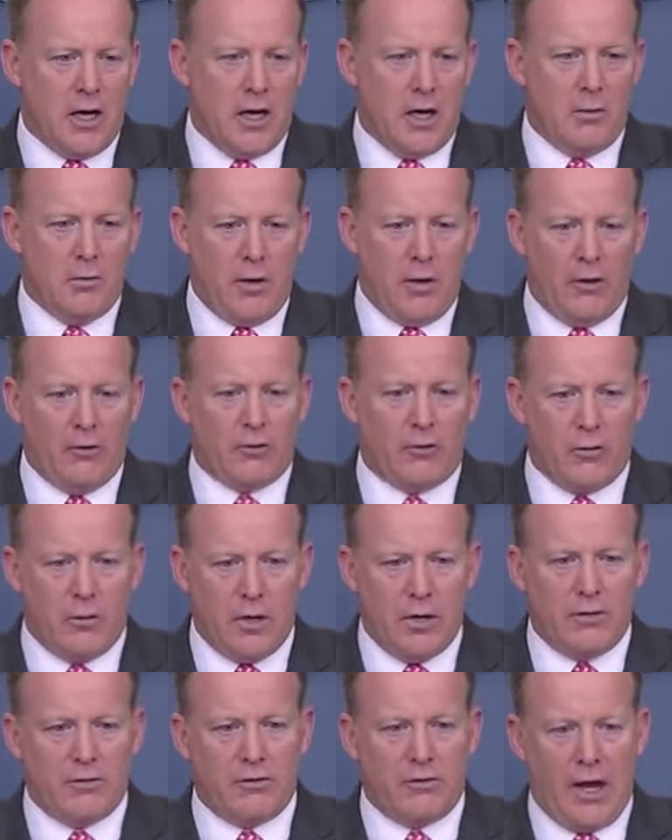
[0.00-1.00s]
Um, and so
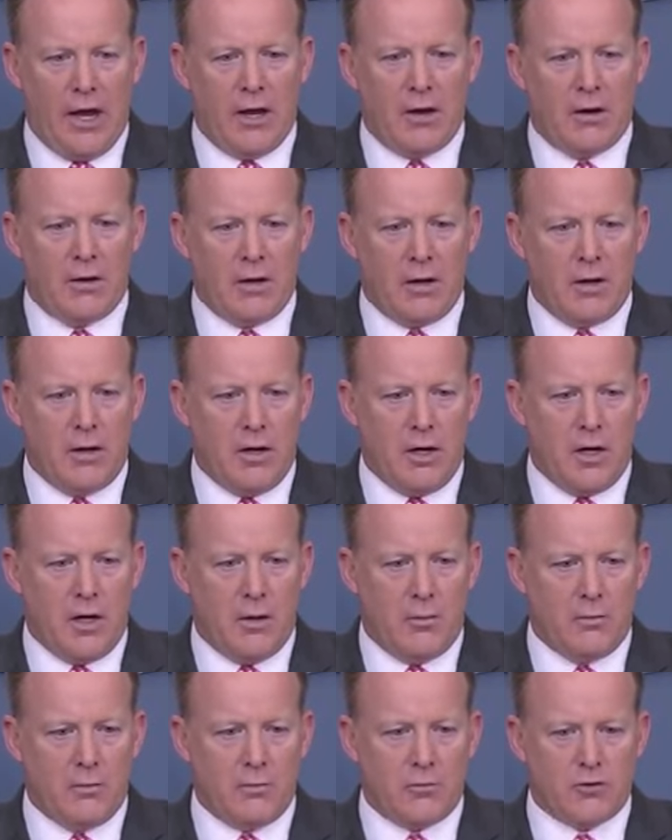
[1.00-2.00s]
when he's down
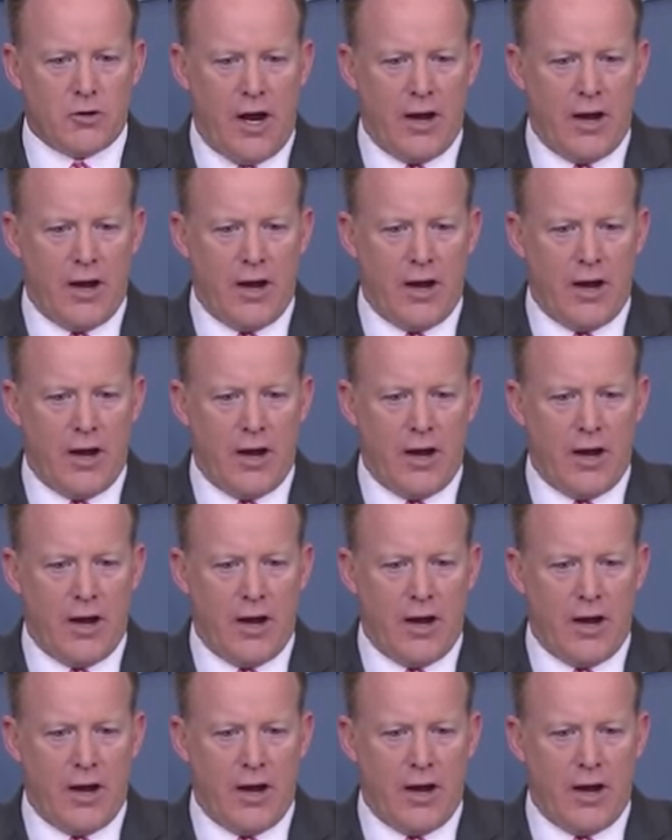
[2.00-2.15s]
um,